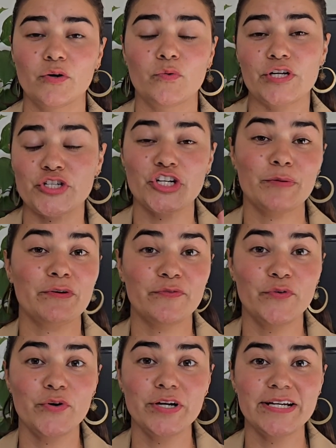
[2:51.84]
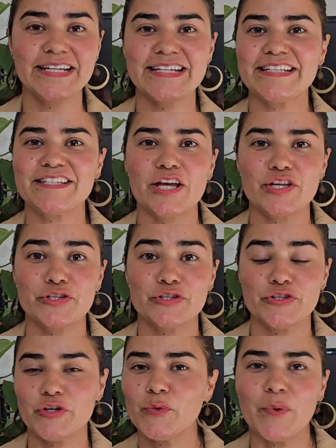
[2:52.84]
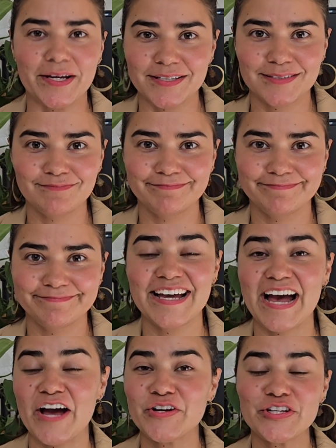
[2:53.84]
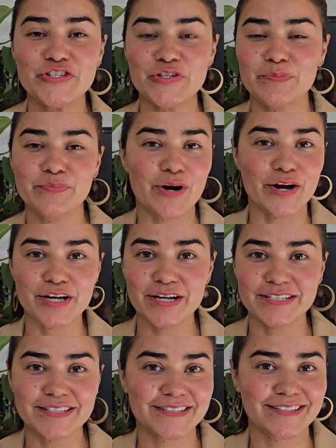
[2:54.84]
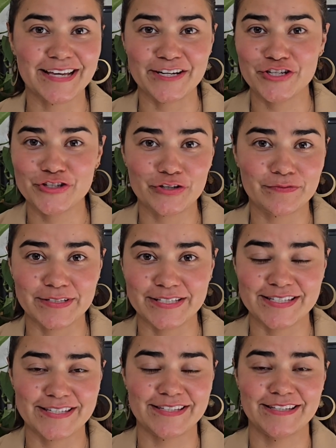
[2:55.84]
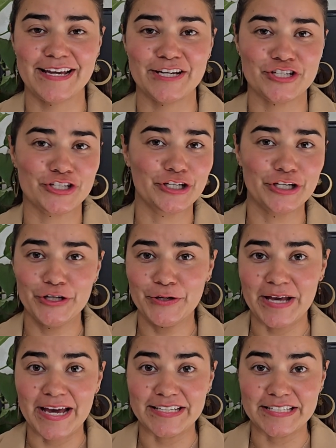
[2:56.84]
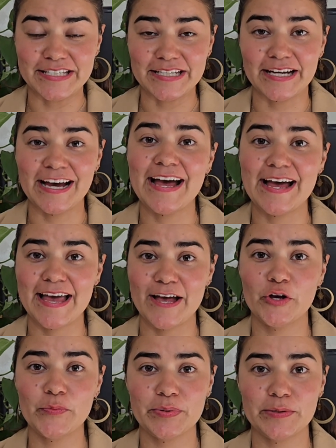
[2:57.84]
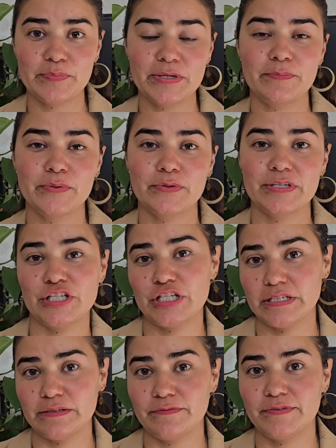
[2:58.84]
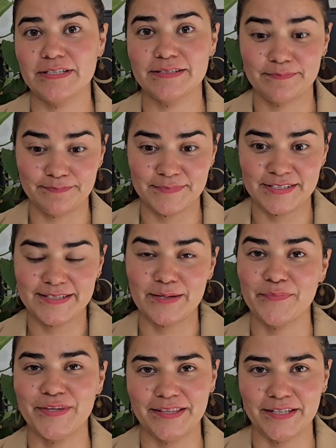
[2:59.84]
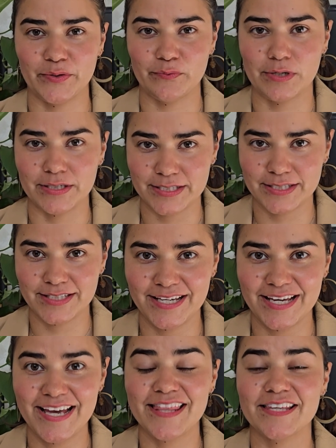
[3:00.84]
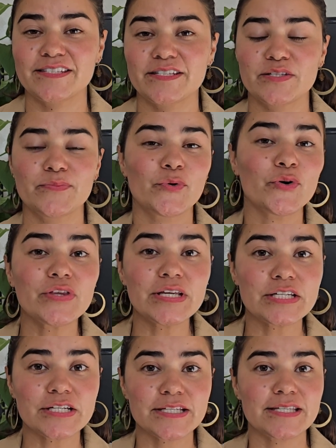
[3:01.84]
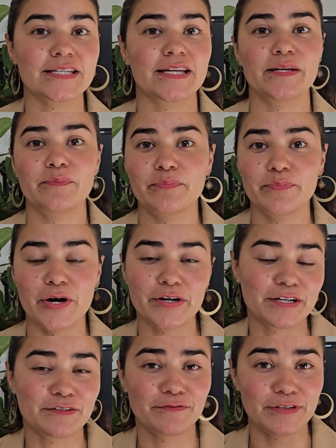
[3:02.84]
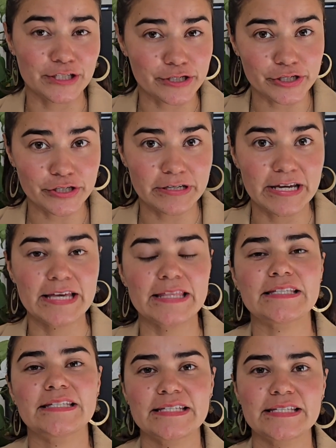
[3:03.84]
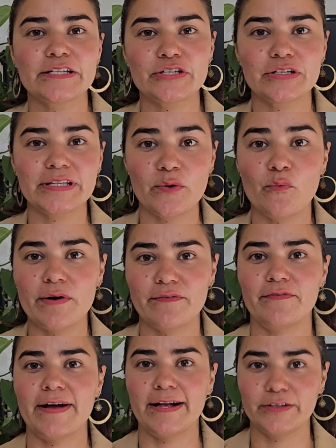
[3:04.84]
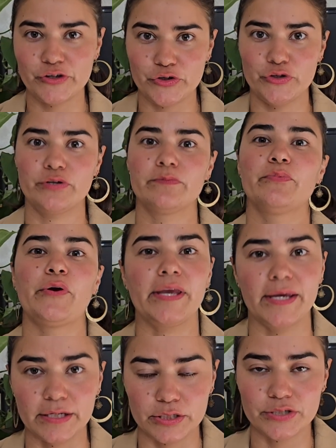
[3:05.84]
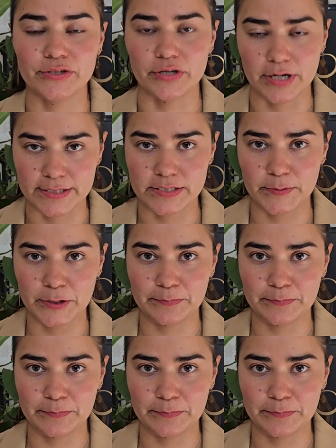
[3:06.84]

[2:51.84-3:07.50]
Question number 4 is, so what? How does your product / service / idea help people achieve something they want? This is more than just a product feature. This is literally what value you're bringing to your customer.